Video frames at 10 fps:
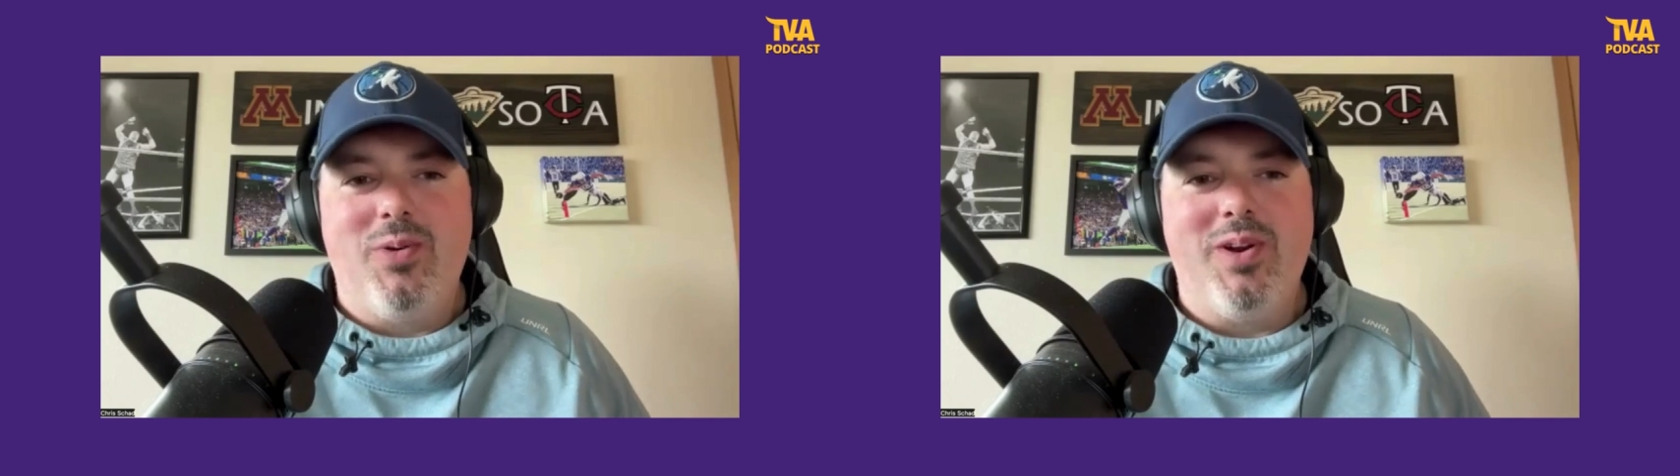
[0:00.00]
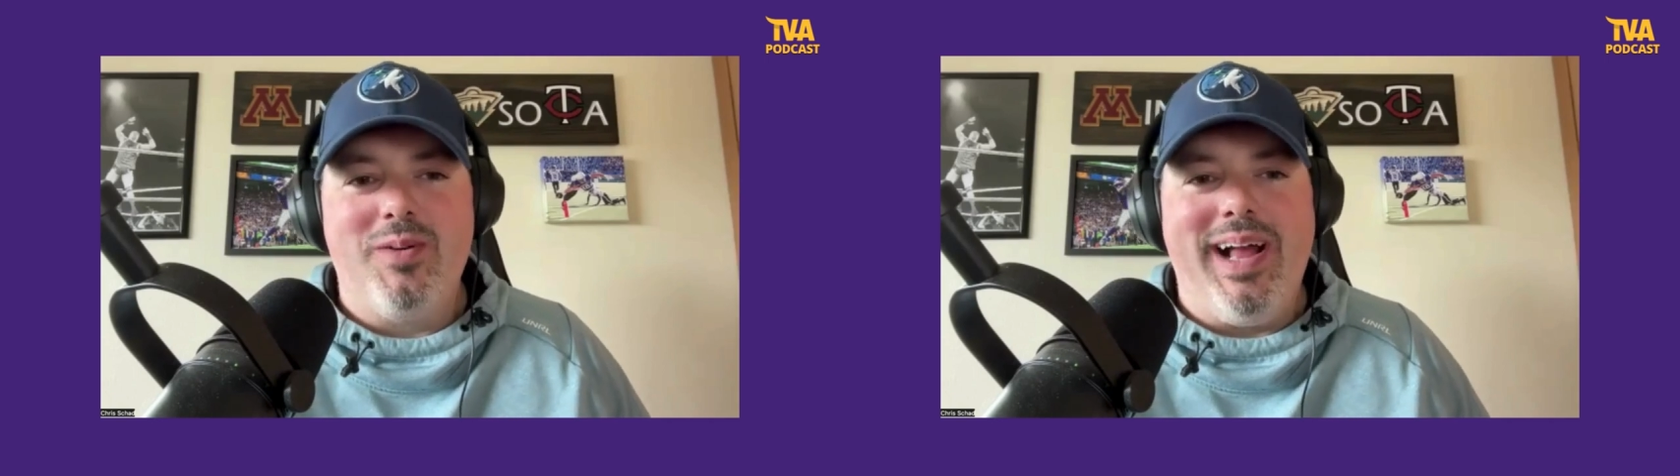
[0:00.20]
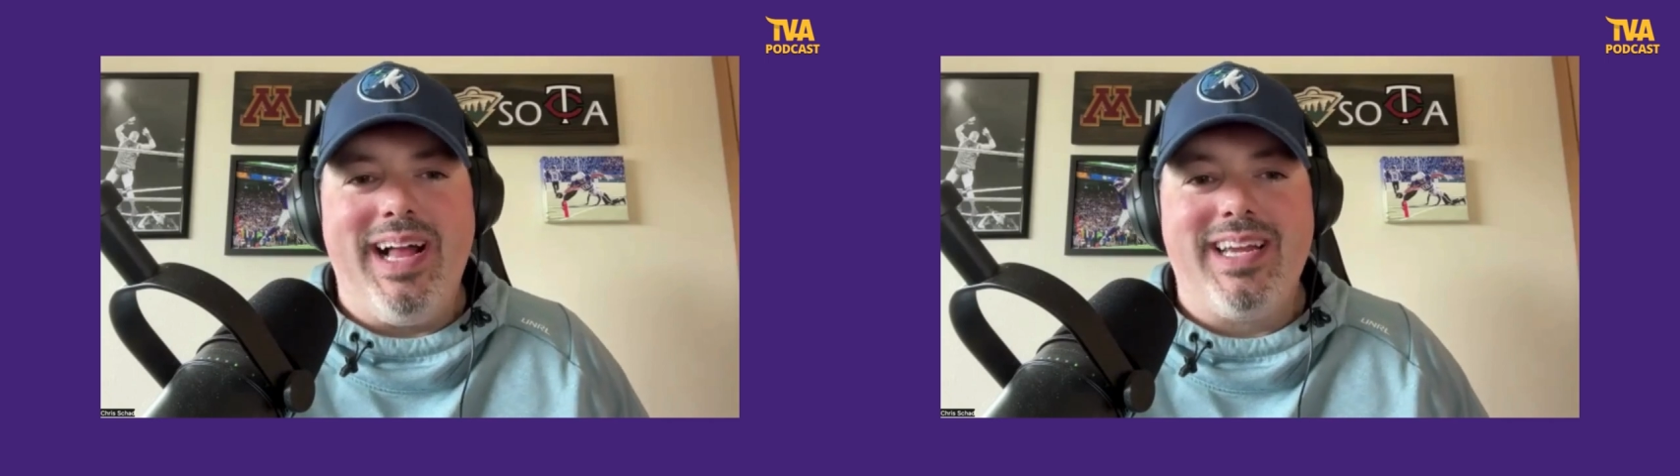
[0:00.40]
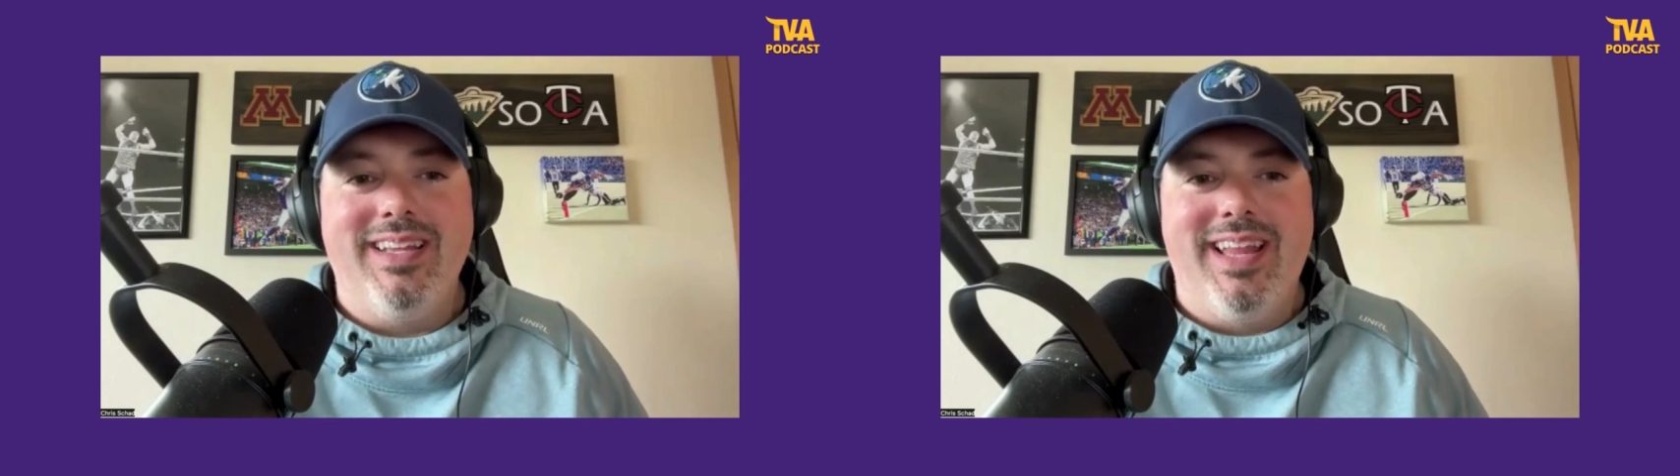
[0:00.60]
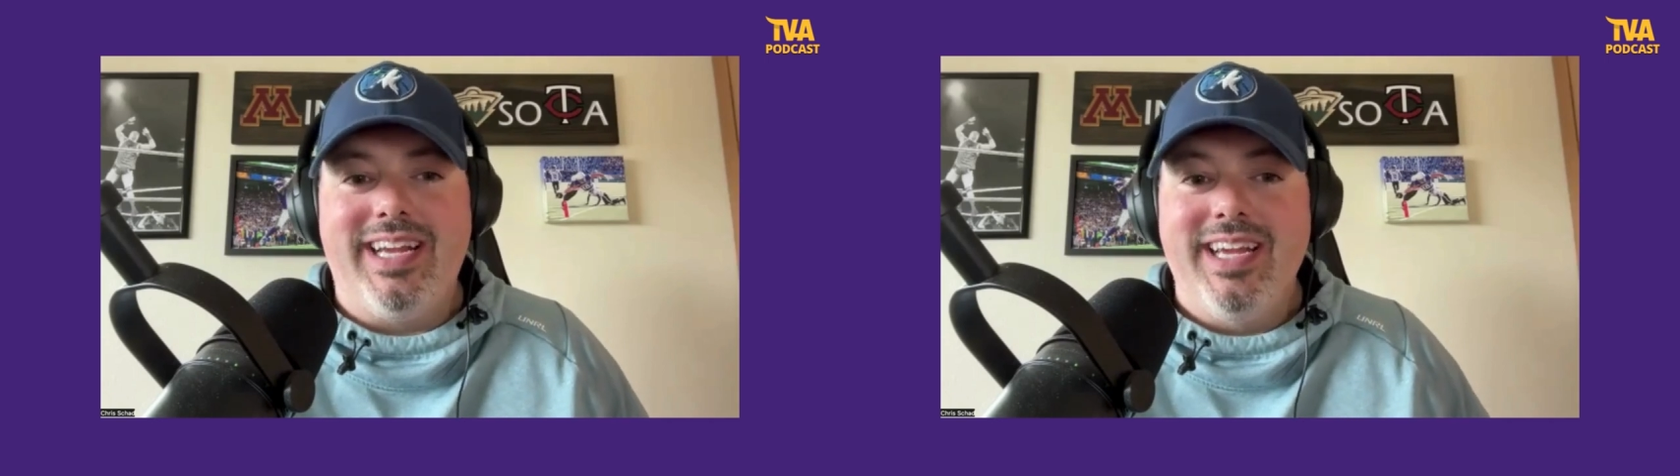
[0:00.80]
quarterback,
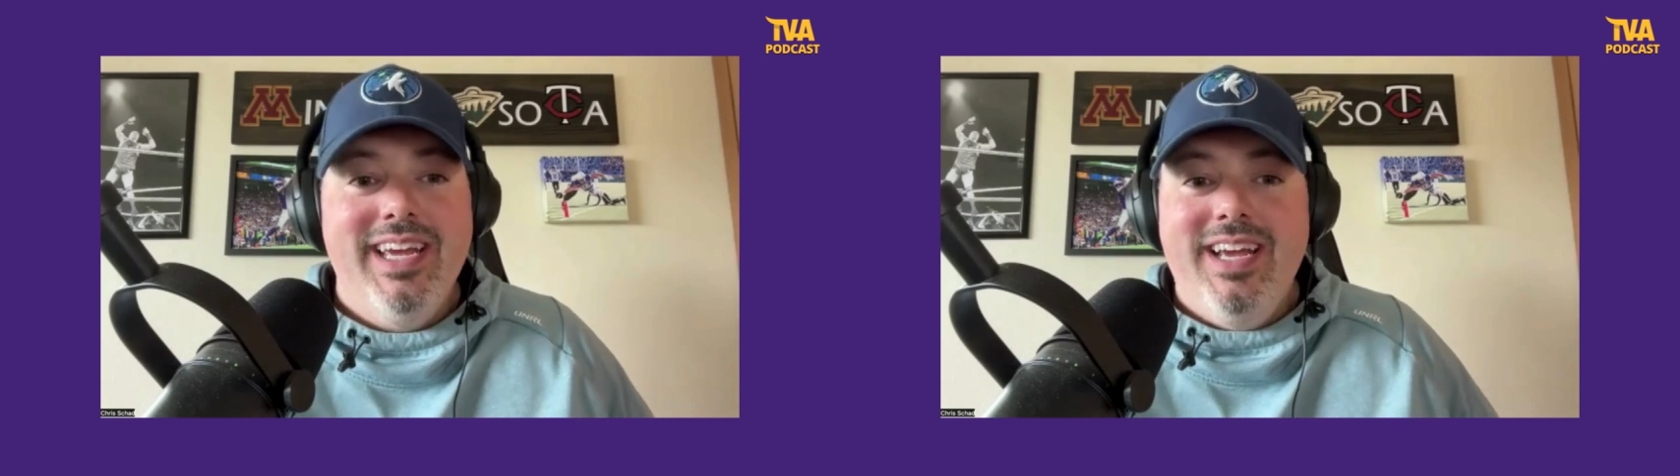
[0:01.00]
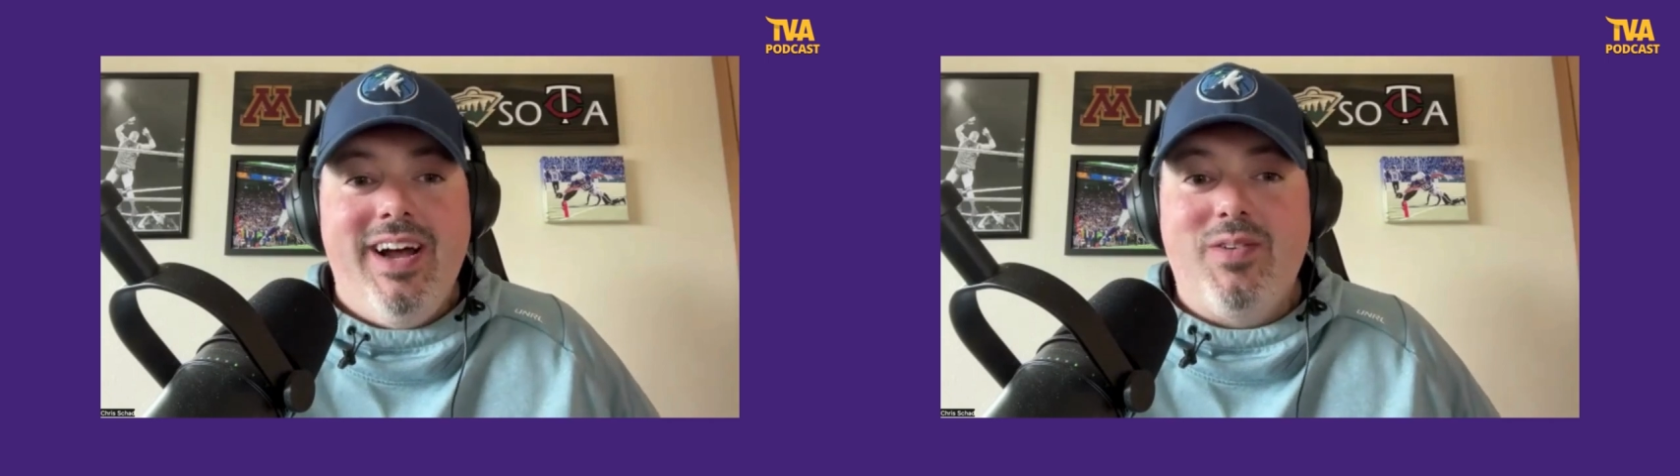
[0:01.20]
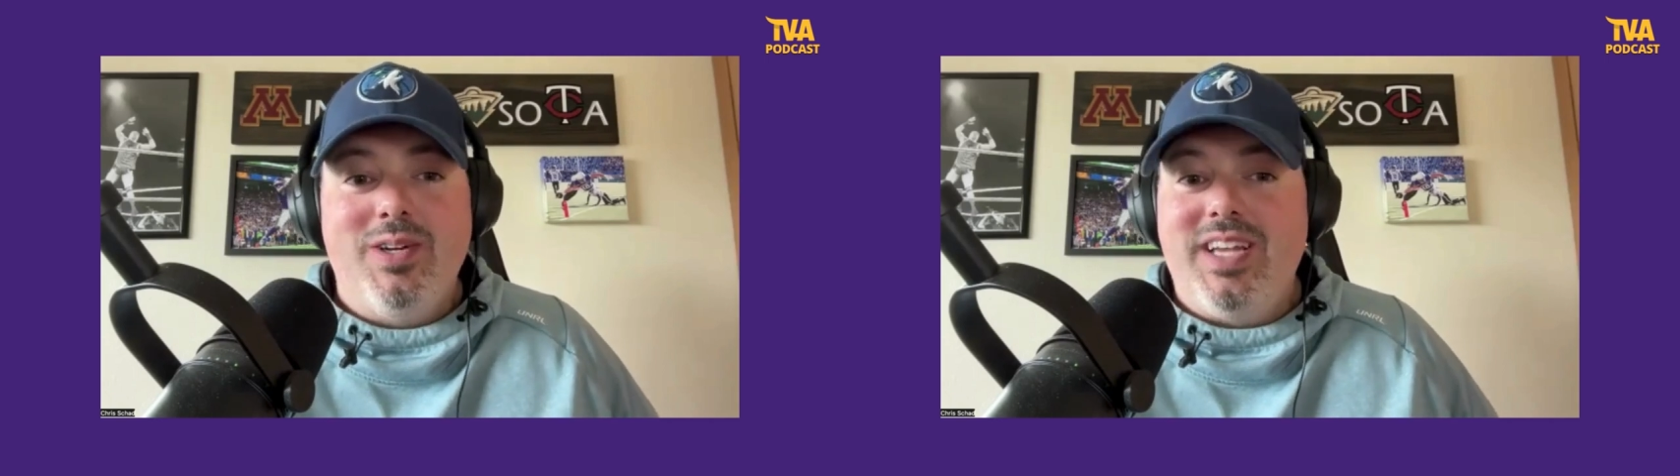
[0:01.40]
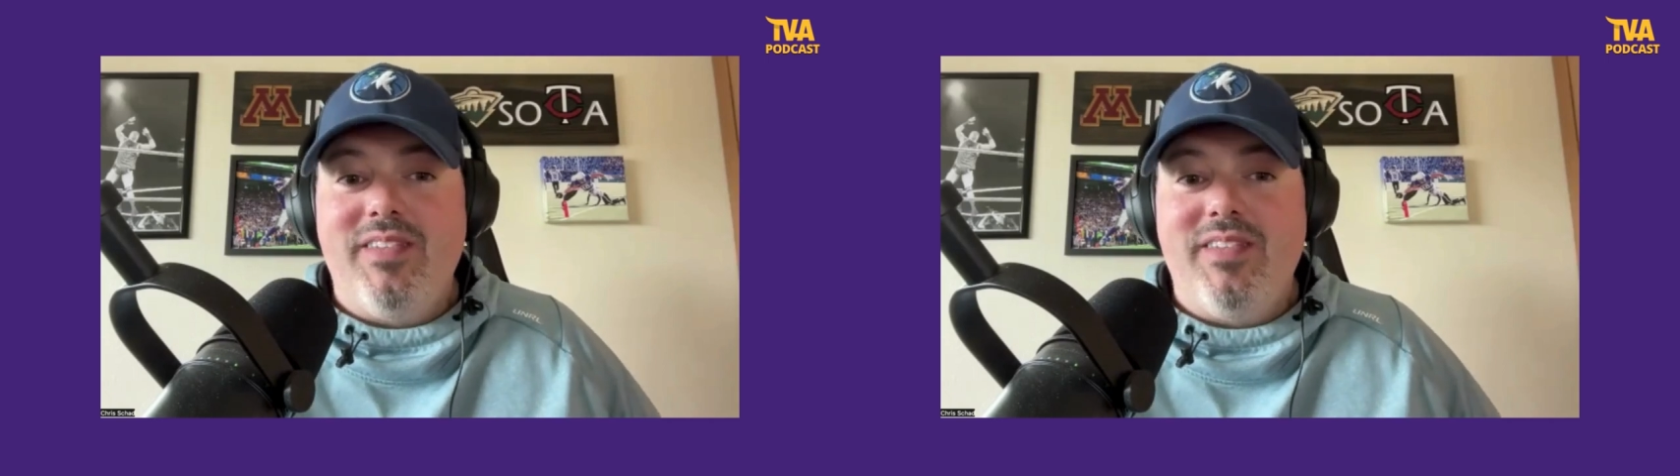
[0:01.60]
and like, of course,